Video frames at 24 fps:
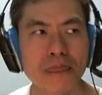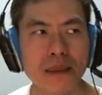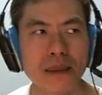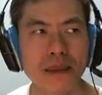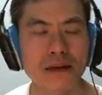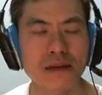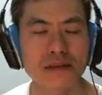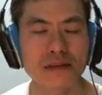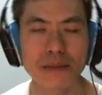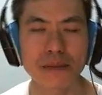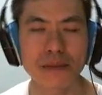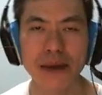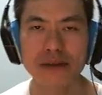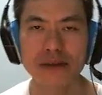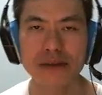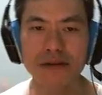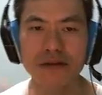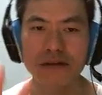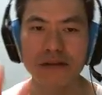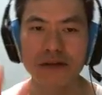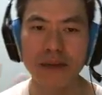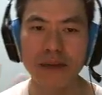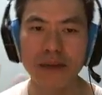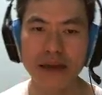depends on
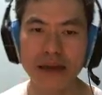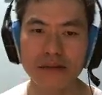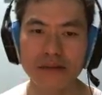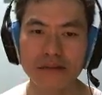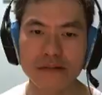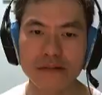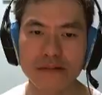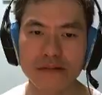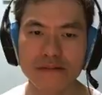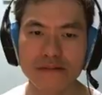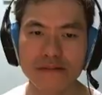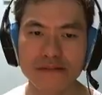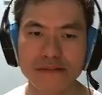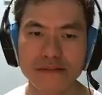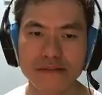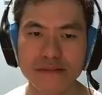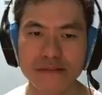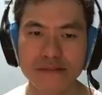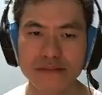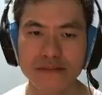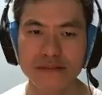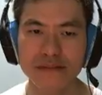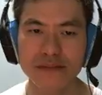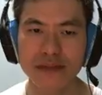the battle.
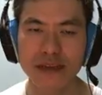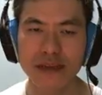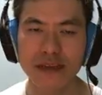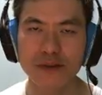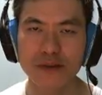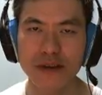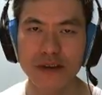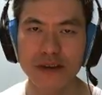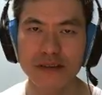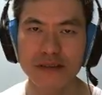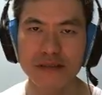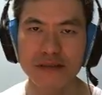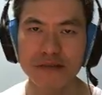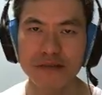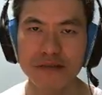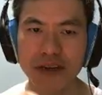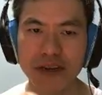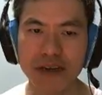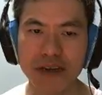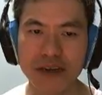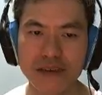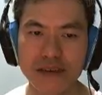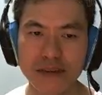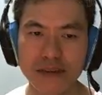This one
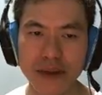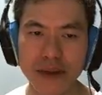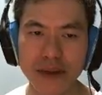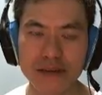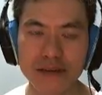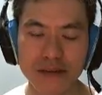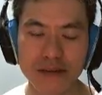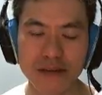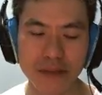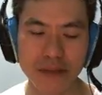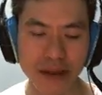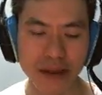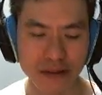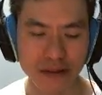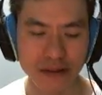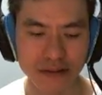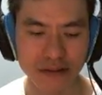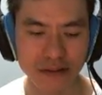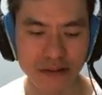really depends on the battle.